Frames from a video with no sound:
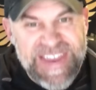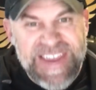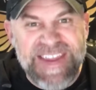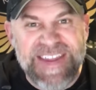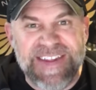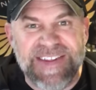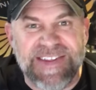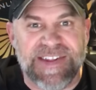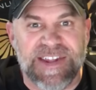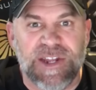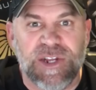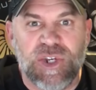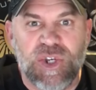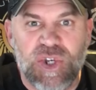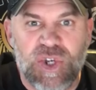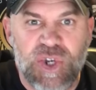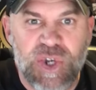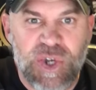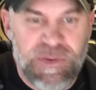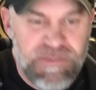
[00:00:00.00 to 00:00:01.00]
this
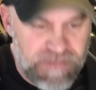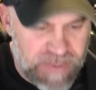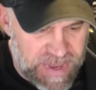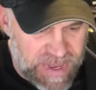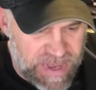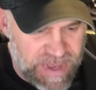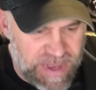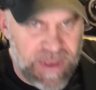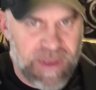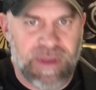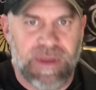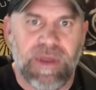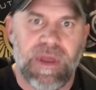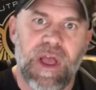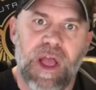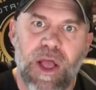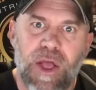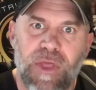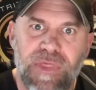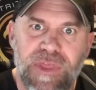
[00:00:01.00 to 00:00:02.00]
should be
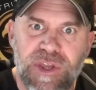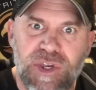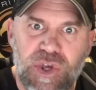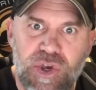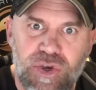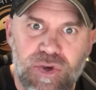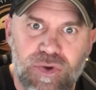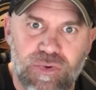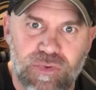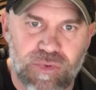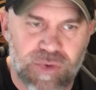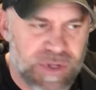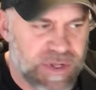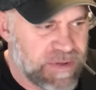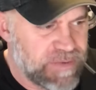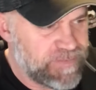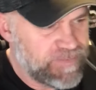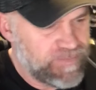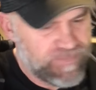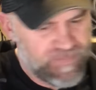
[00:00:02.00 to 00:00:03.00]
the
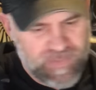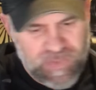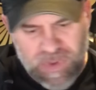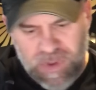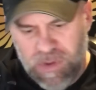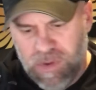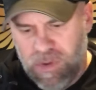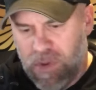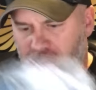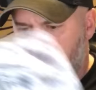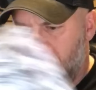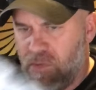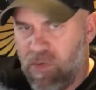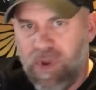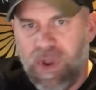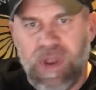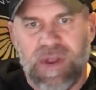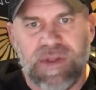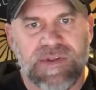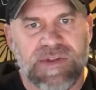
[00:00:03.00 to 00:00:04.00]
shoes,
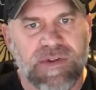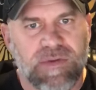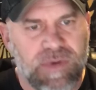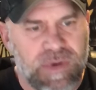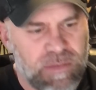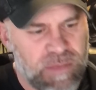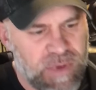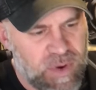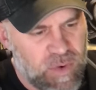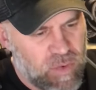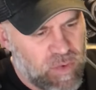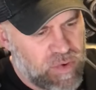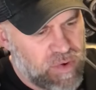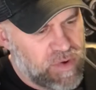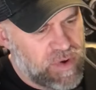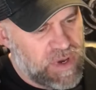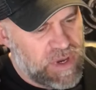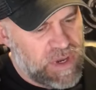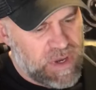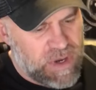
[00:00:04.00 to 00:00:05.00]
right? So in my order
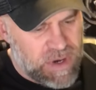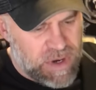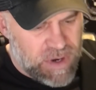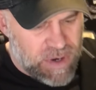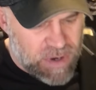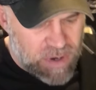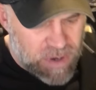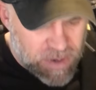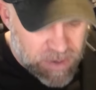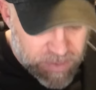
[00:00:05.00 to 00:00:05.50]
here,